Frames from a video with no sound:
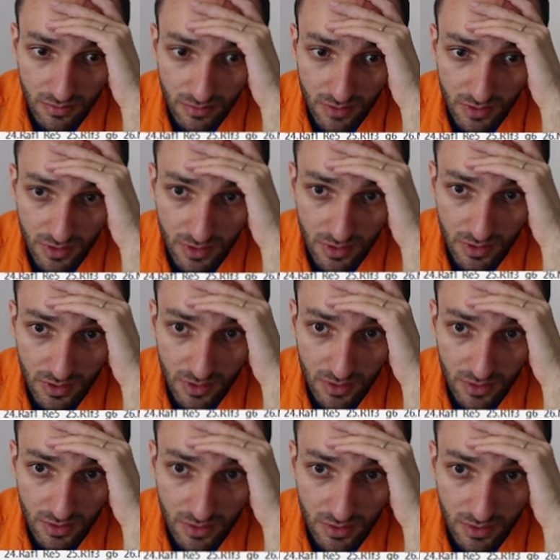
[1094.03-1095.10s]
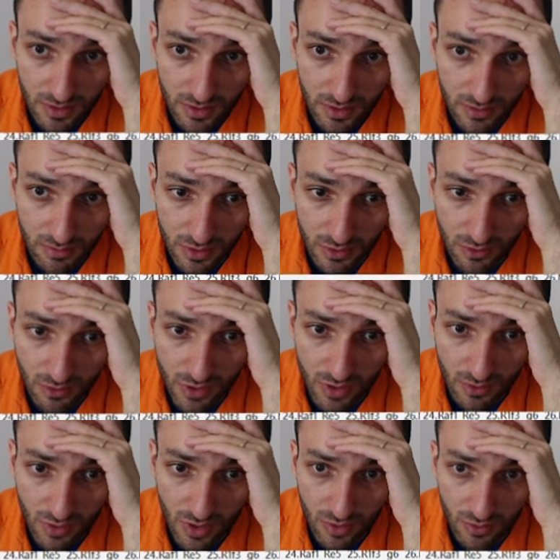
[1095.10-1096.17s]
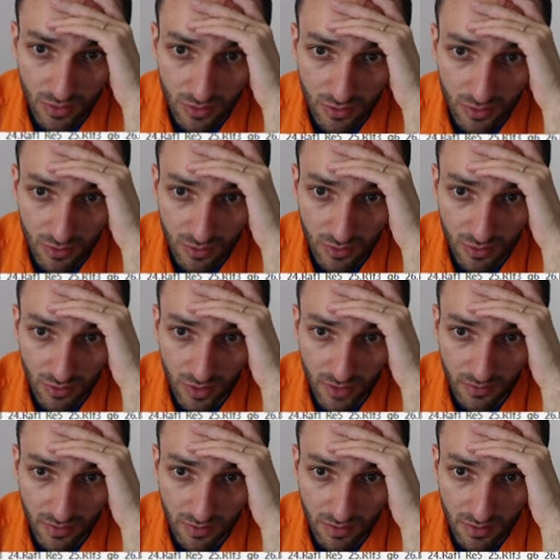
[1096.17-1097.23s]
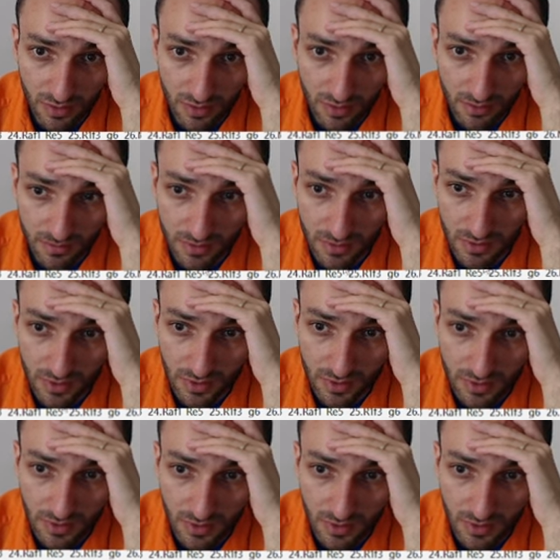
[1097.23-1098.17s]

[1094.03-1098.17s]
And uh, yes, rook c2, I wanted to go rook f3. Yes.